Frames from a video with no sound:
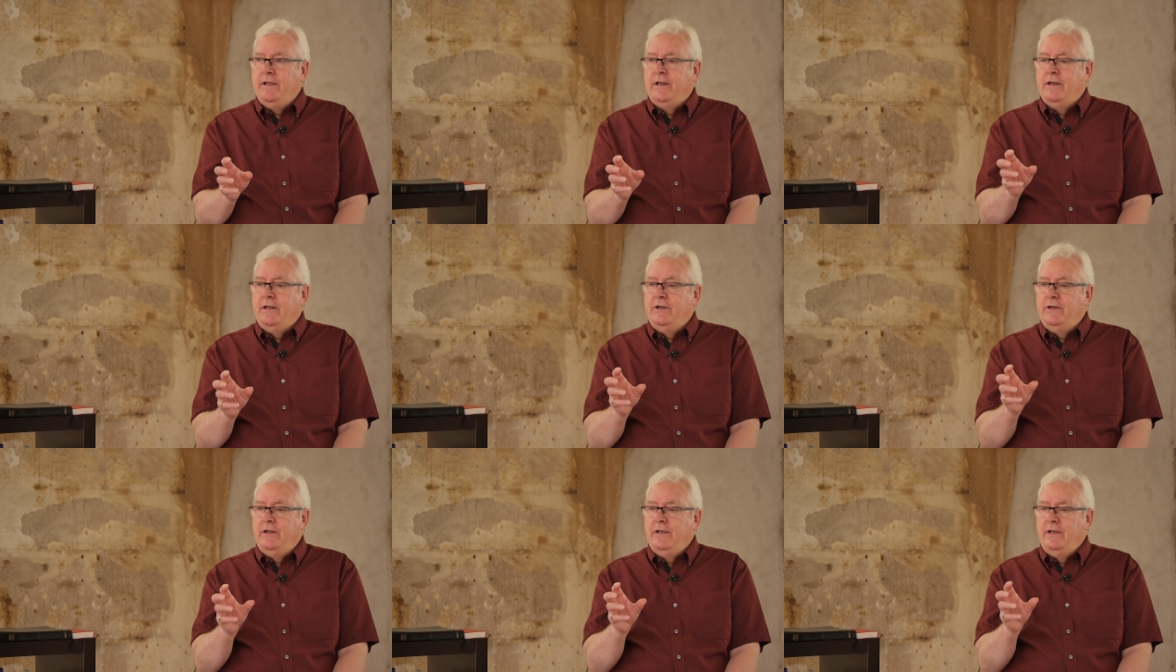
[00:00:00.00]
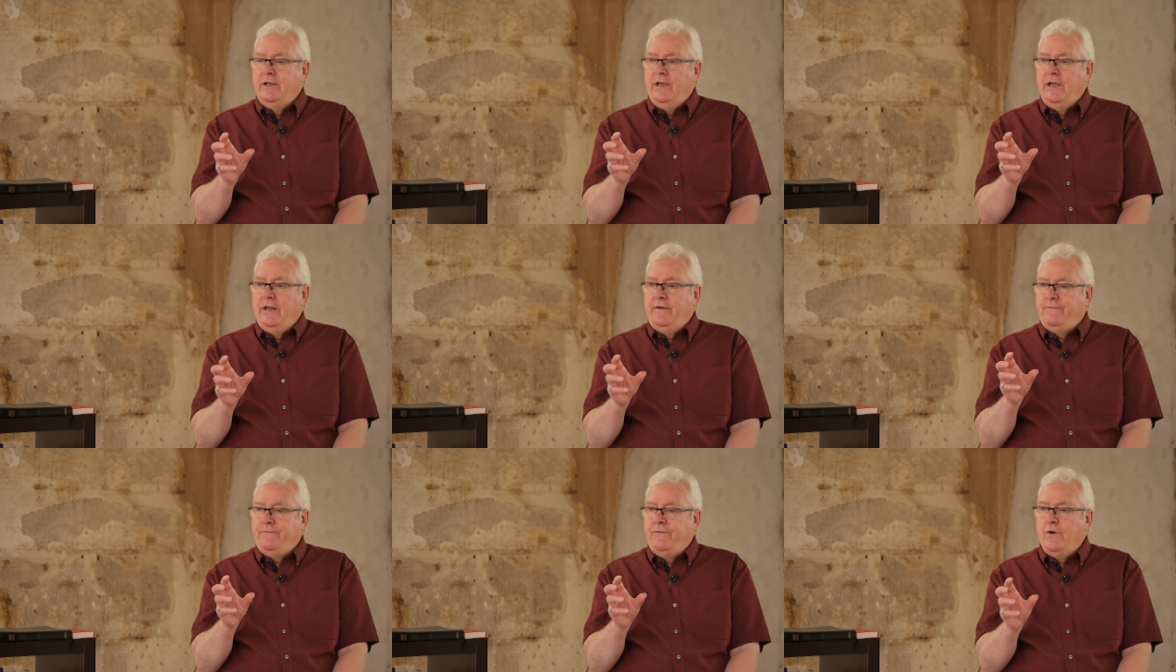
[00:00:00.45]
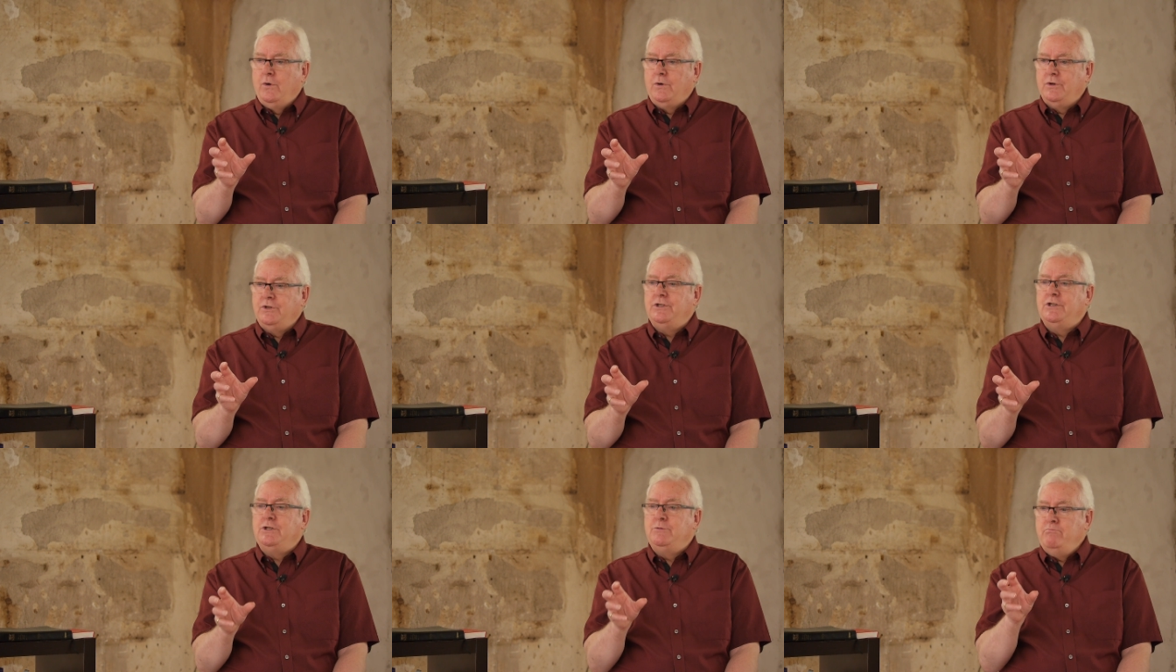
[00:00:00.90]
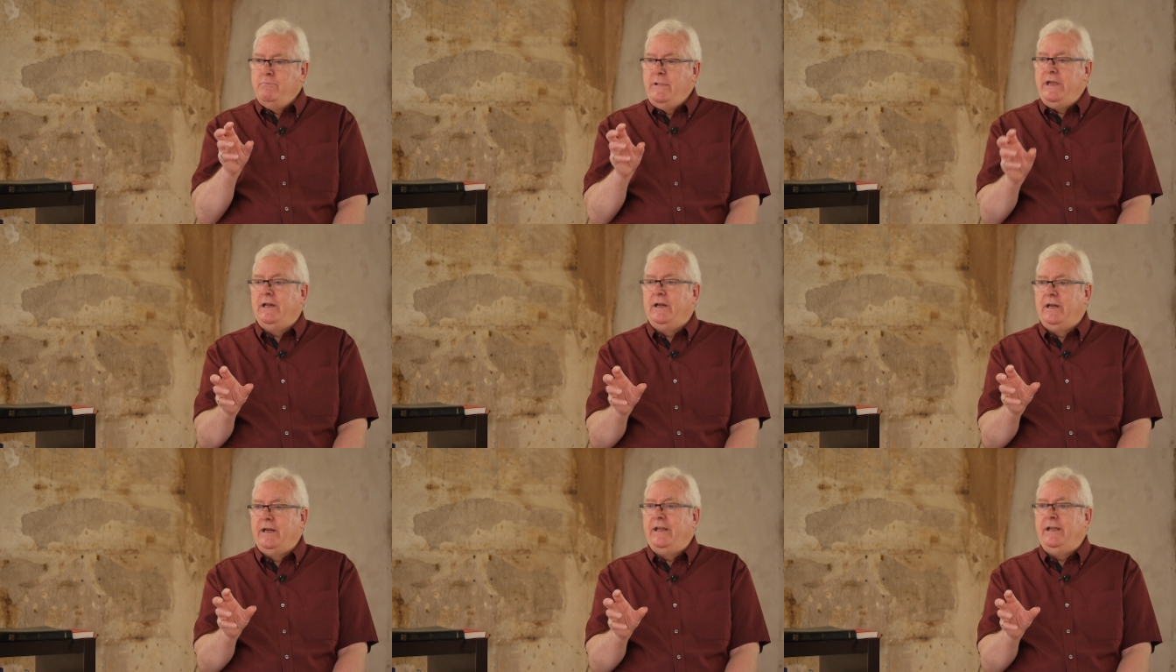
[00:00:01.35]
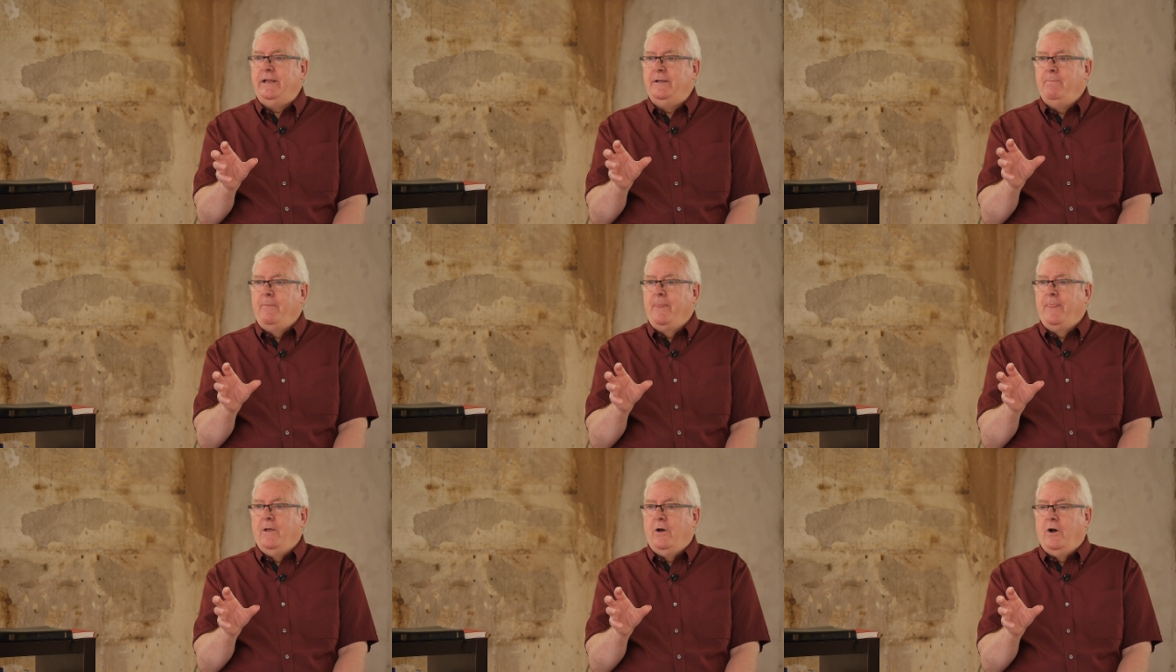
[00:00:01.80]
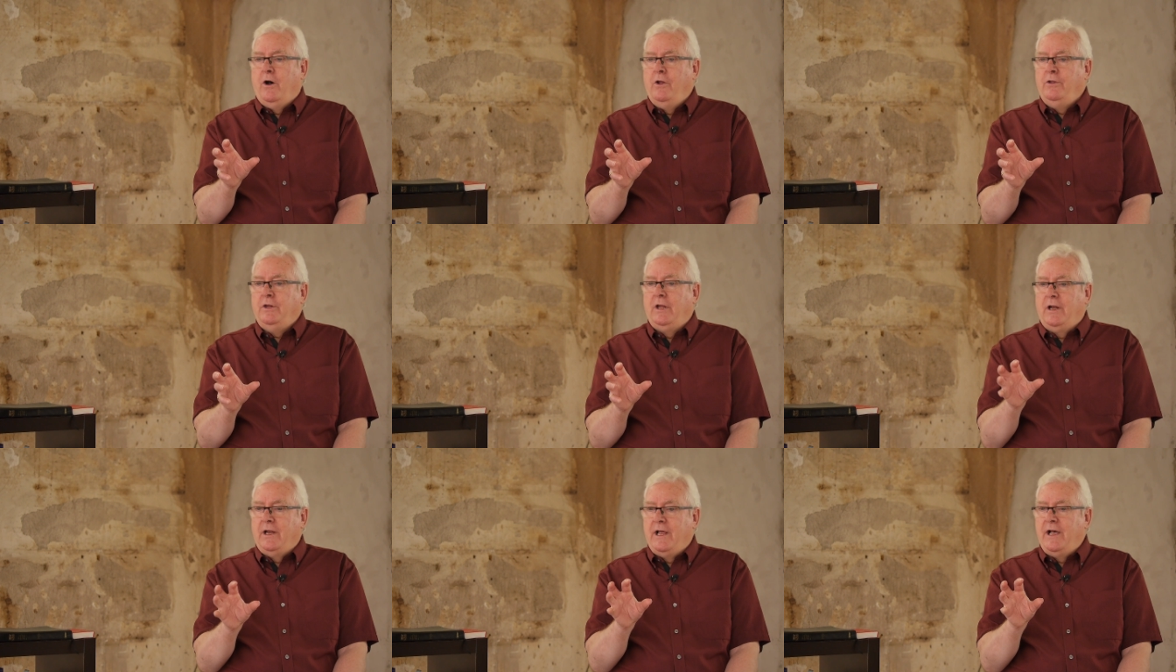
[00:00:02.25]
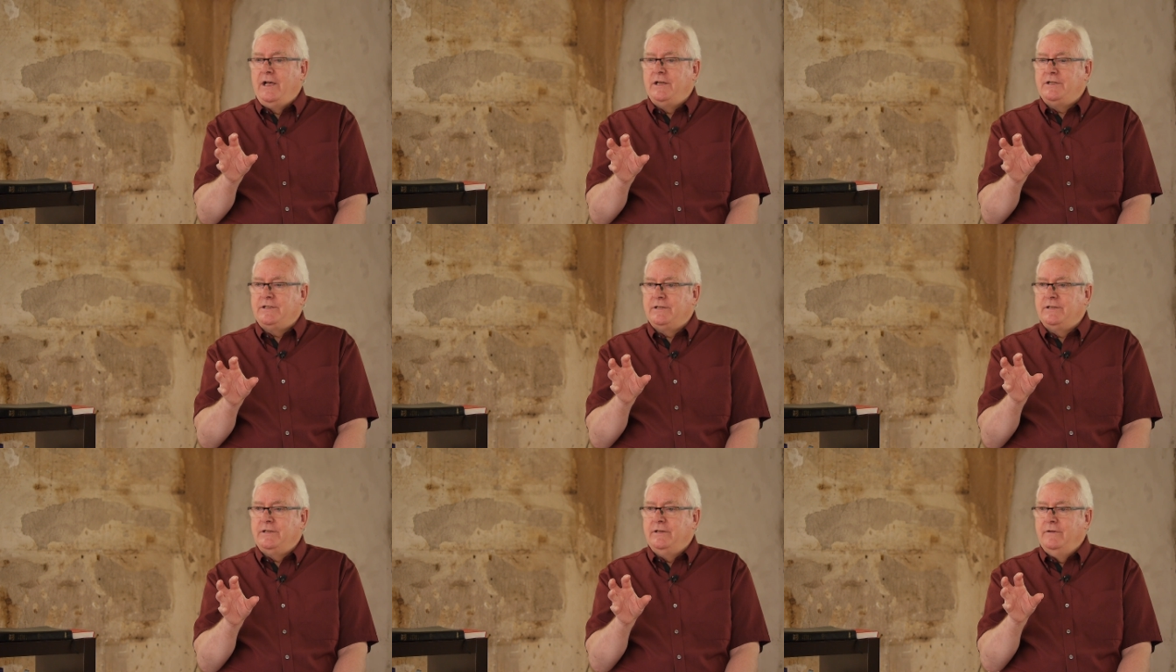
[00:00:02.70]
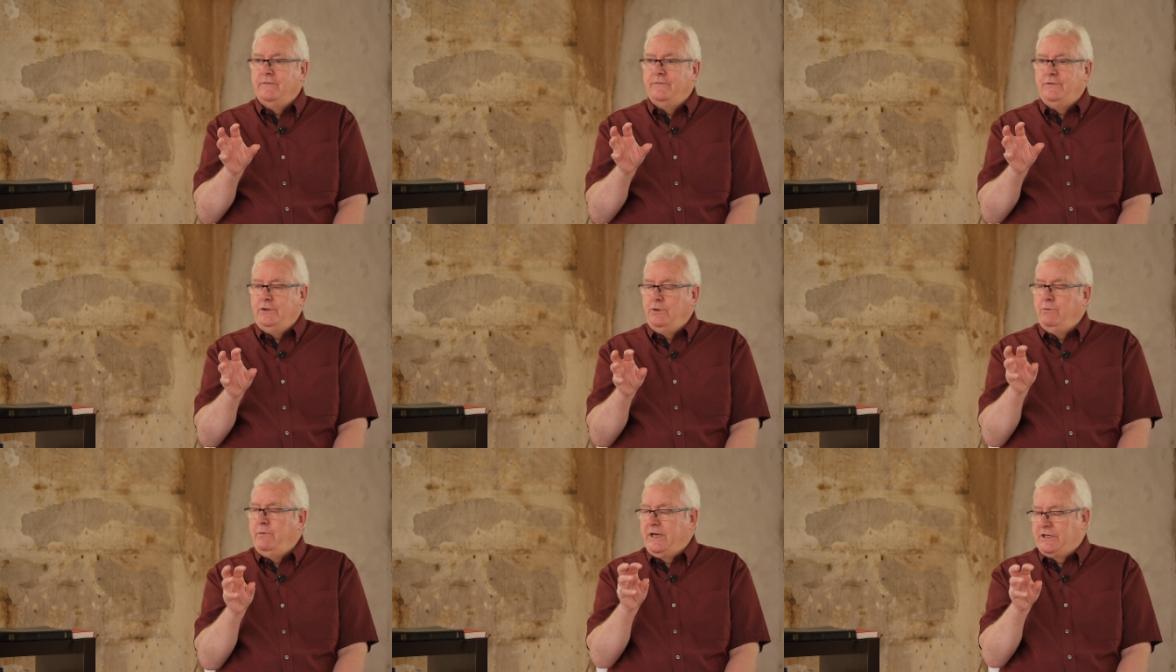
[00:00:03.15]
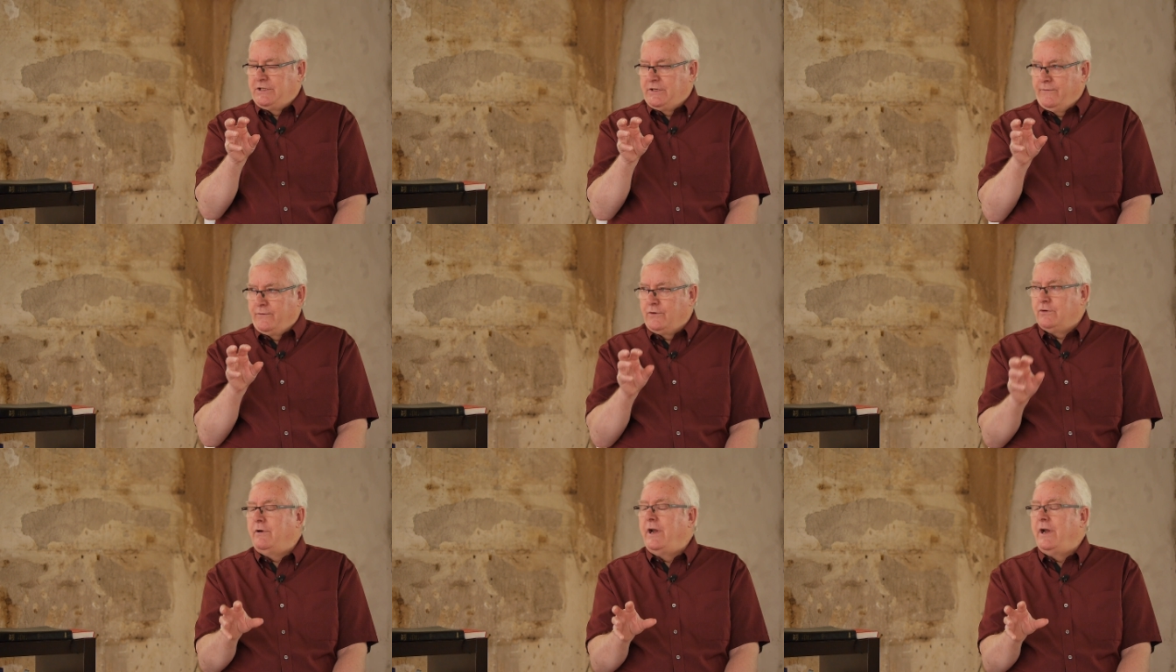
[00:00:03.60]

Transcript: that it, it focuses mainly on the last few weeks of